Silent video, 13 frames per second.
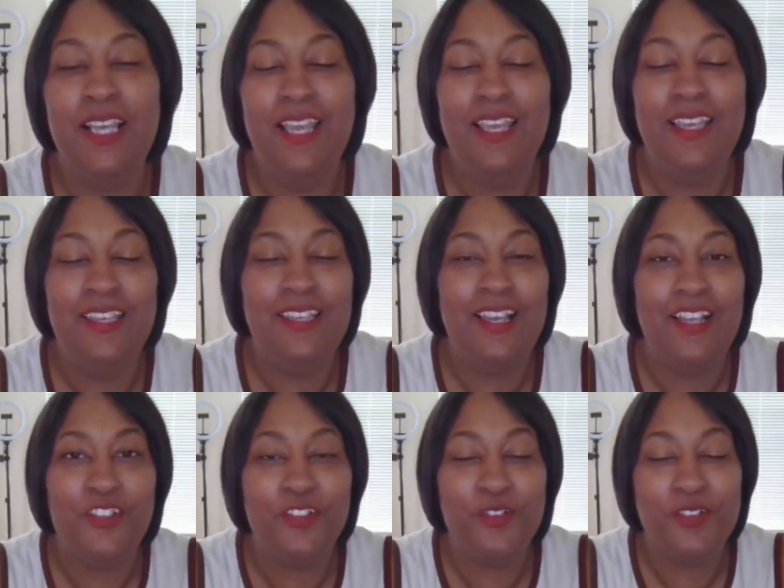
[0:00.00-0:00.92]
Hey, how
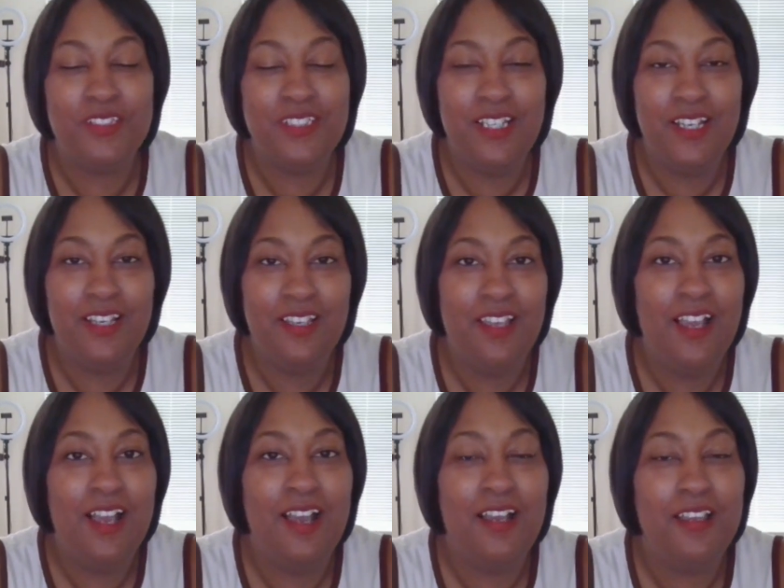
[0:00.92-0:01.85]
you doing today?
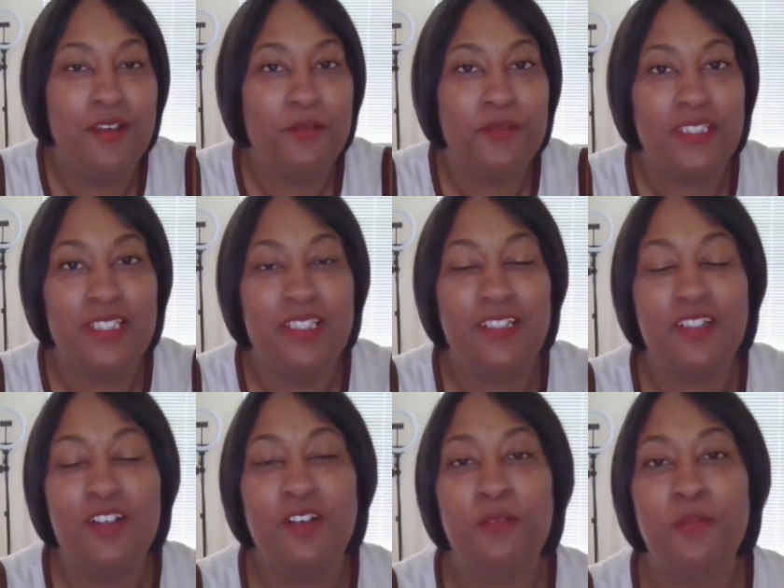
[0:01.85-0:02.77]
I am Taquila
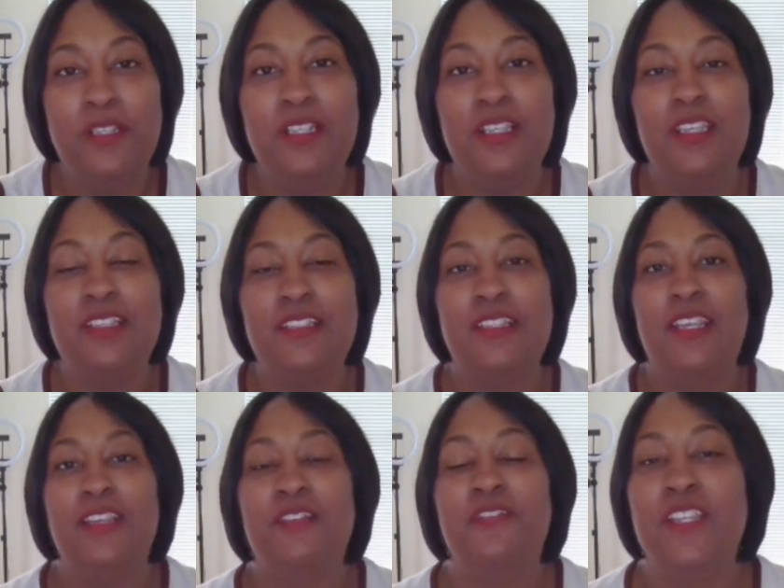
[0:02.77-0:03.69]
Coleman. In
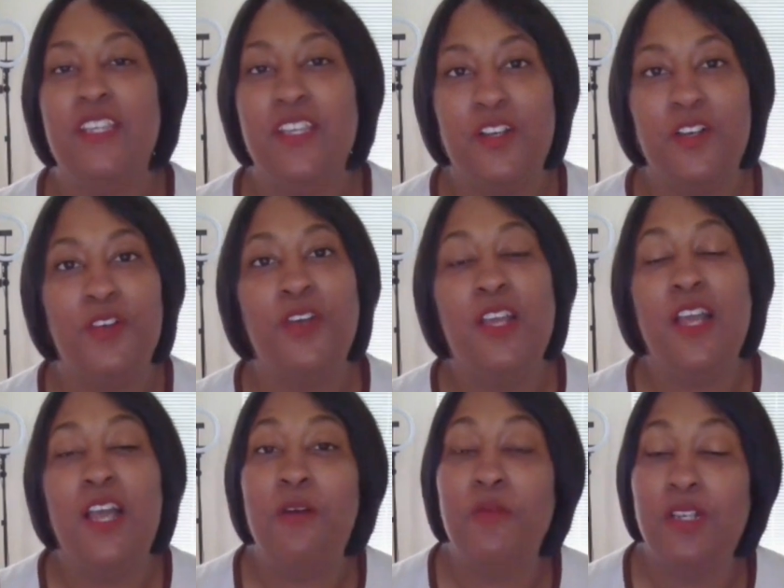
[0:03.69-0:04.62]
today's video,
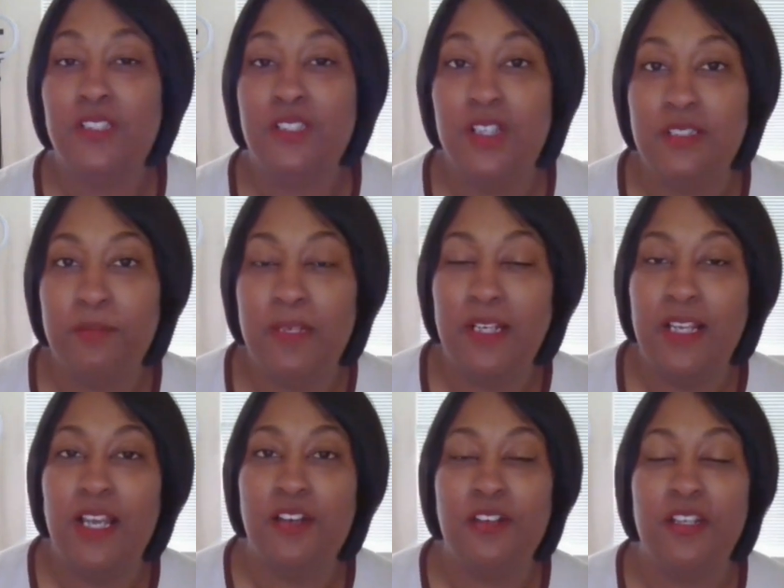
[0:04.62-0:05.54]
I want to talk to my
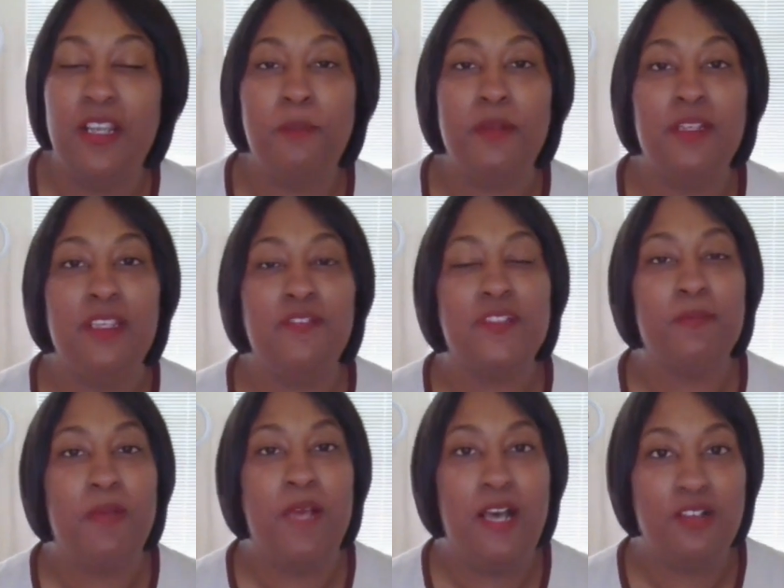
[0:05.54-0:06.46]
God-ordained believing
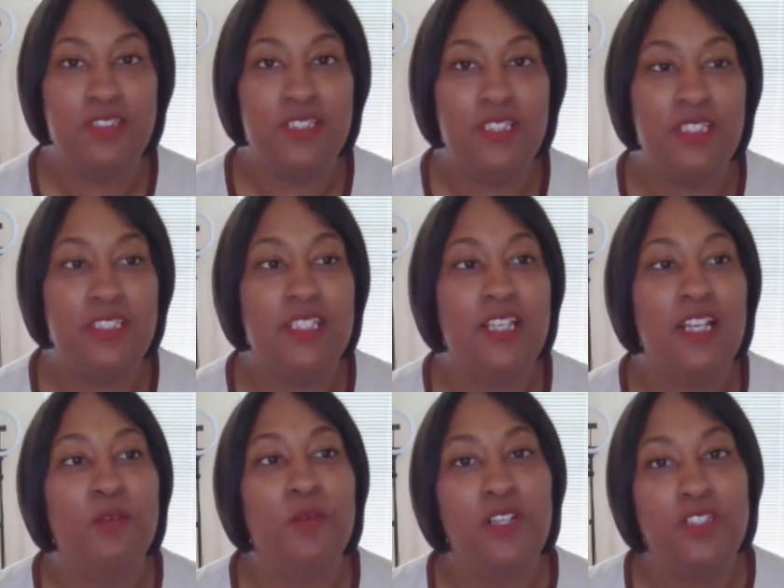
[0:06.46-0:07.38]
spouses, and I
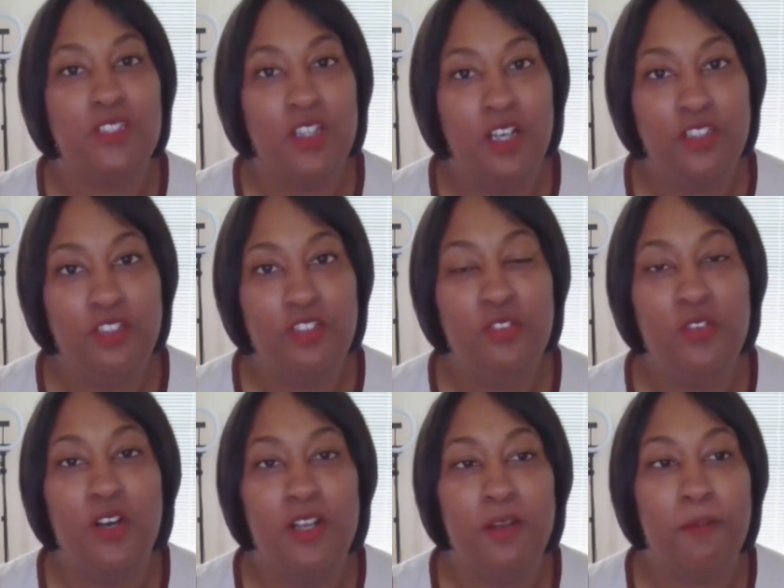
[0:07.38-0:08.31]
want to talk to you
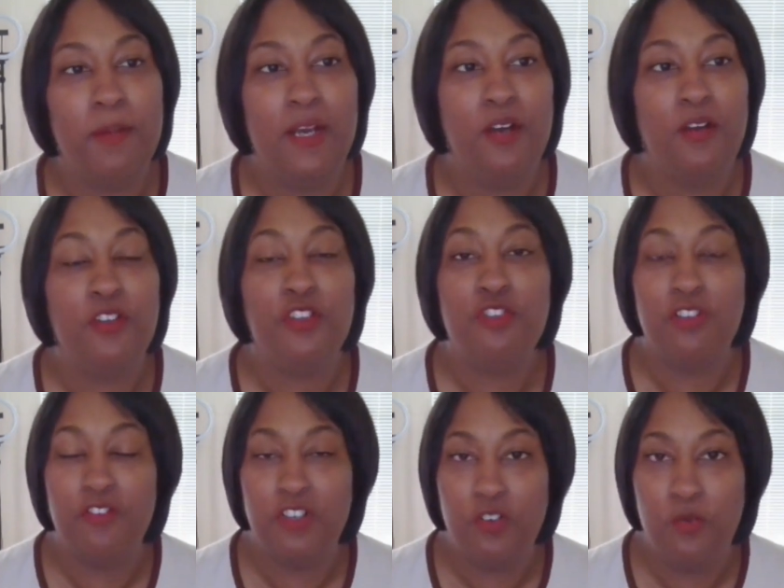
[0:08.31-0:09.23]
all about your
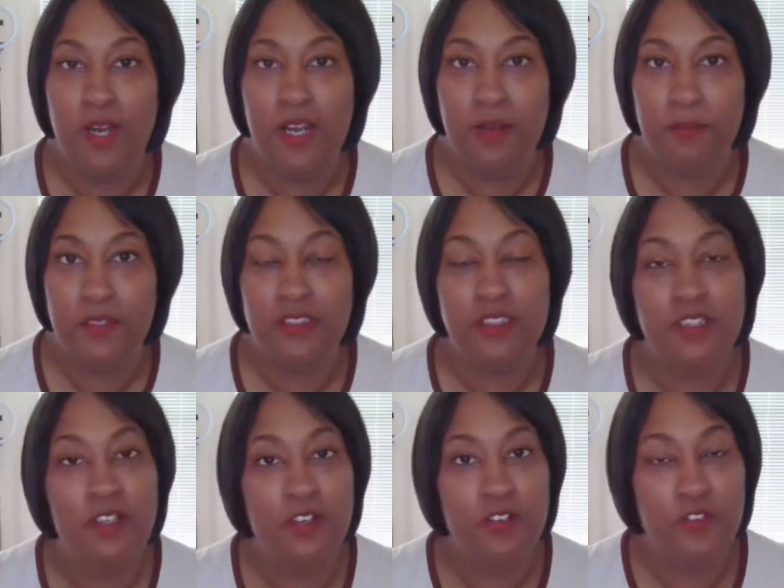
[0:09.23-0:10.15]
requirements
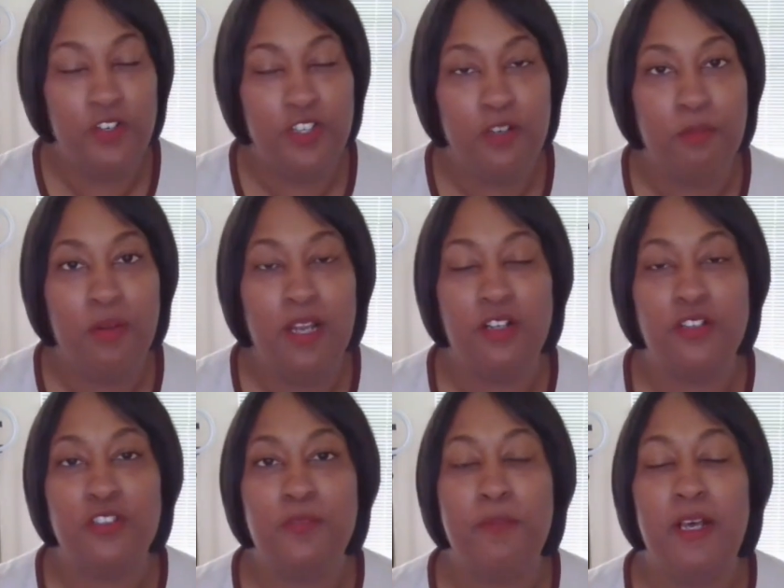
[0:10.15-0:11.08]
for your
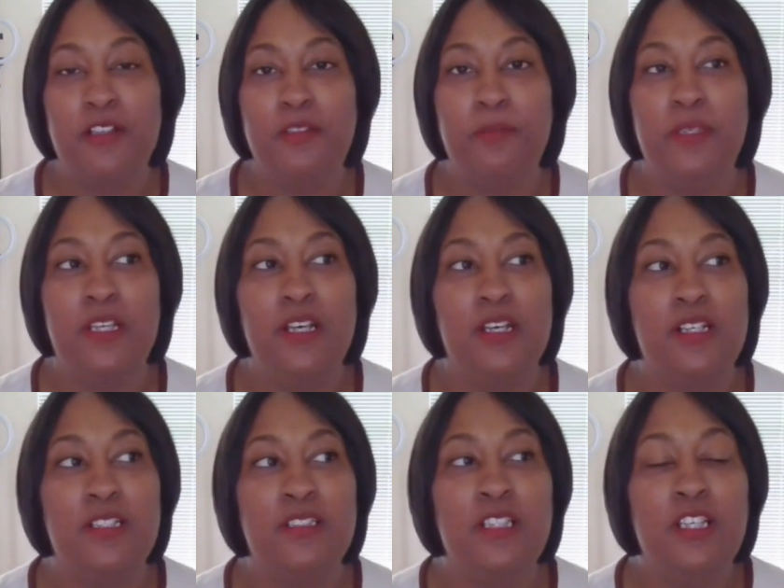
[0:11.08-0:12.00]
prodigal spouse,
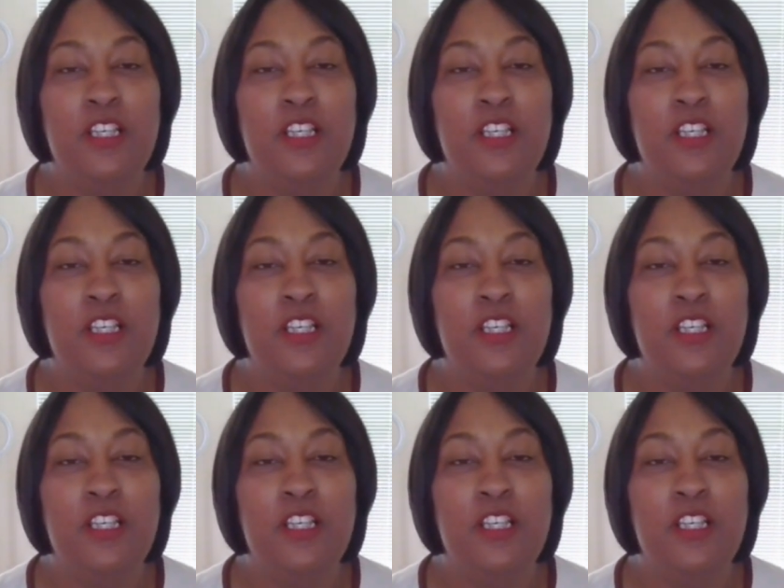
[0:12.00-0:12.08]
because